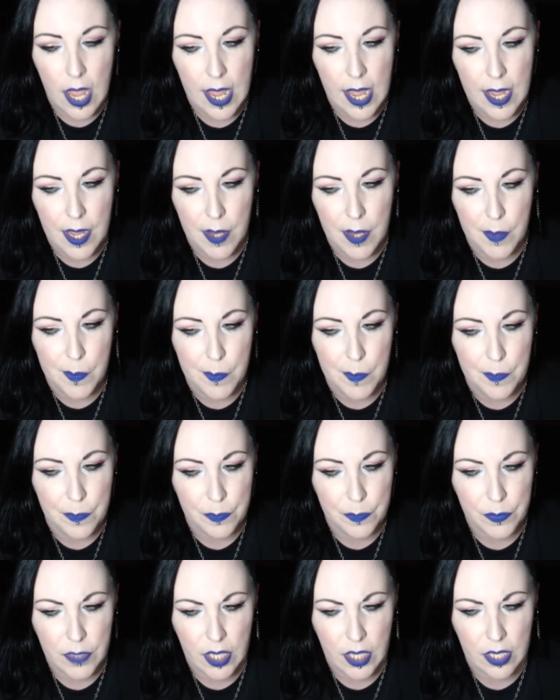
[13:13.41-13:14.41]

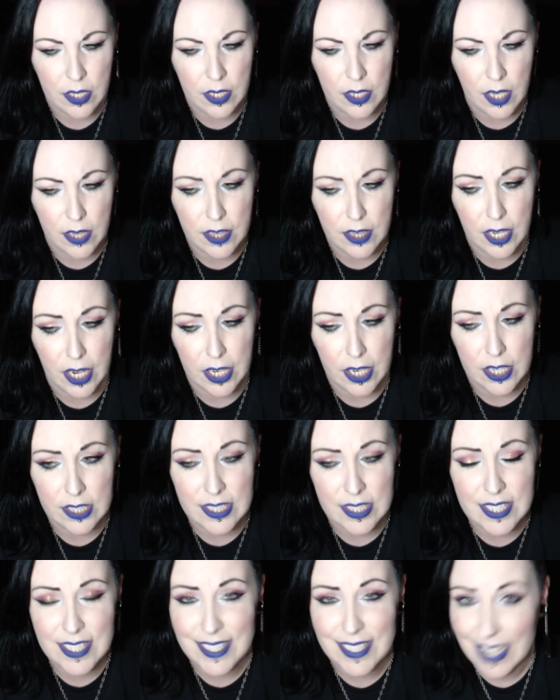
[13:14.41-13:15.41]
Not that I
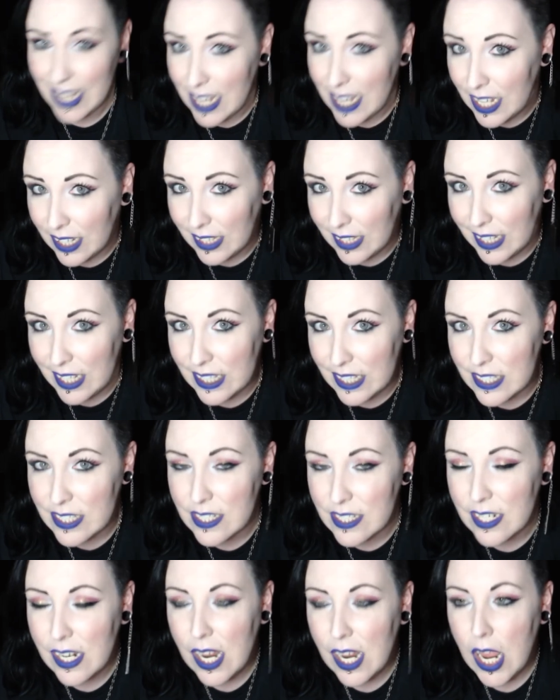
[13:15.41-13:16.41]
could see, at
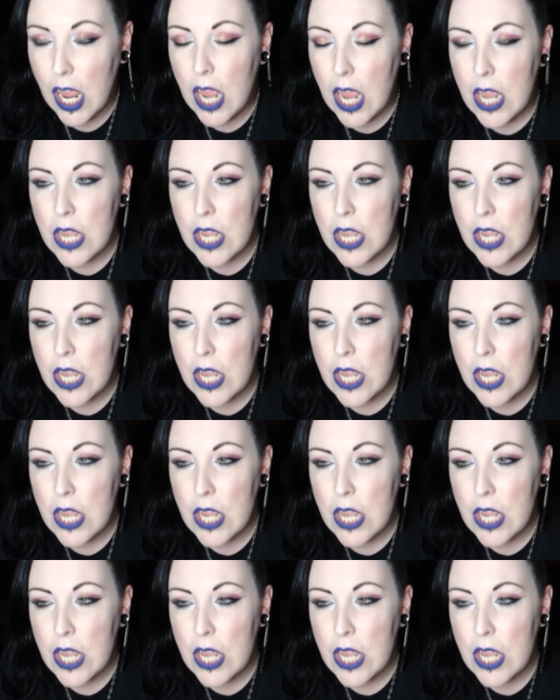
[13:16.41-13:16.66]
least.